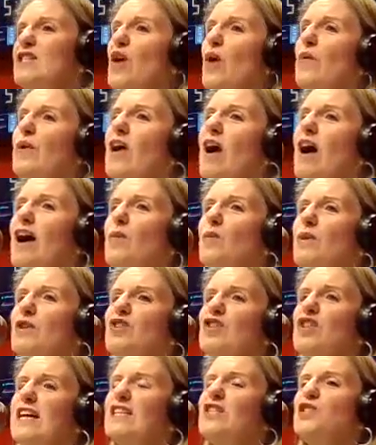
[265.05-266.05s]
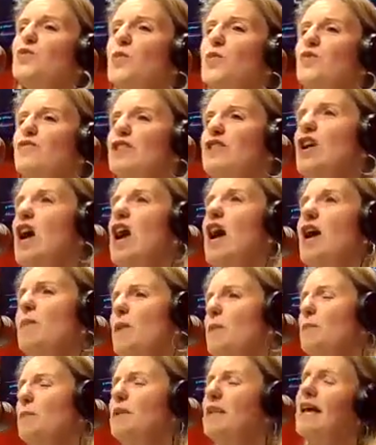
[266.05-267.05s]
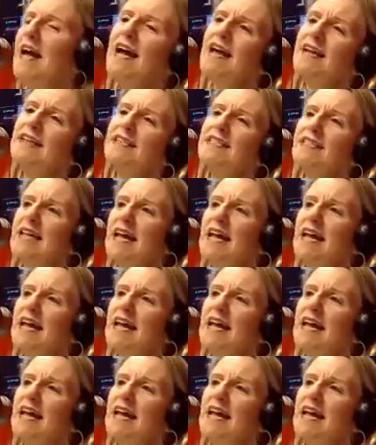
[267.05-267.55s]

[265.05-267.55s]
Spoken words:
going on with changes with retirement plans